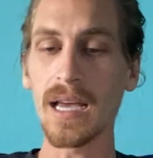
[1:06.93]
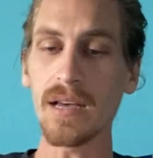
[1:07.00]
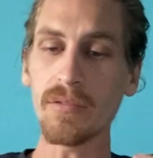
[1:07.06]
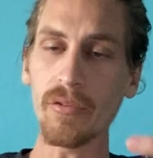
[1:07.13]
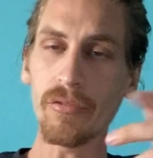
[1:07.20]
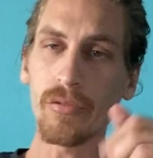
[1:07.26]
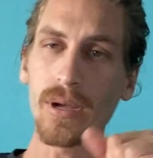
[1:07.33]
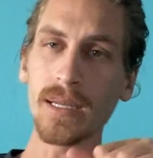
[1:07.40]
have a
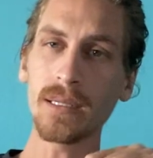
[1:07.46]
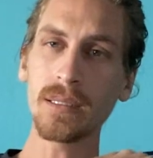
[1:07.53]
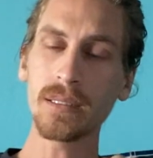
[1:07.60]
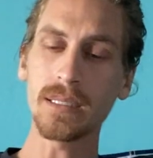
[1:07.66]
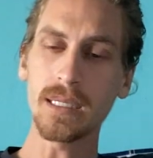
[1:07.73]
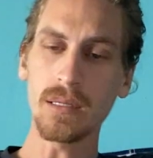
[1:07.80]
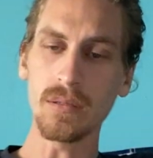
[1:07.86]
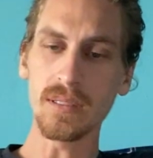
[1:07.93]
friend
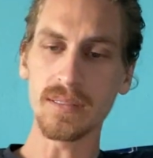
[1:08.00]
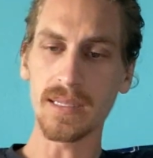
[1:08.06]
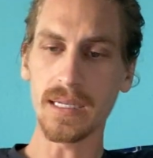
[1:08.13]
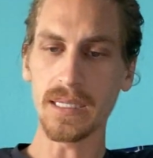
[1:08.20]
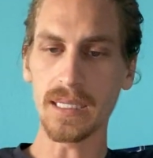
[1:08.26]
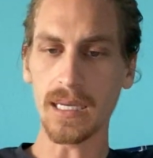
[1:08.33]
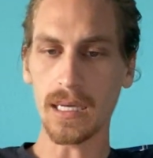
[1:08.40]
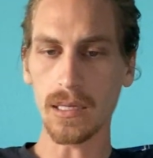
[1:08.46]
down in San
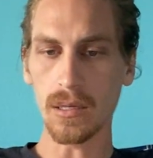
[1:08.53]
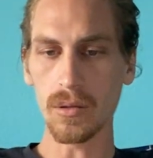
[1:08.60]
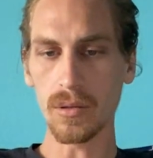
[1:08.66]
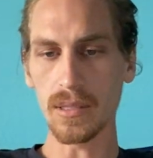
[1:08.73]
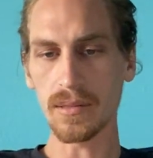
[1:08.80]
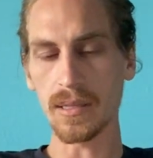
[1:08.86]
Diego.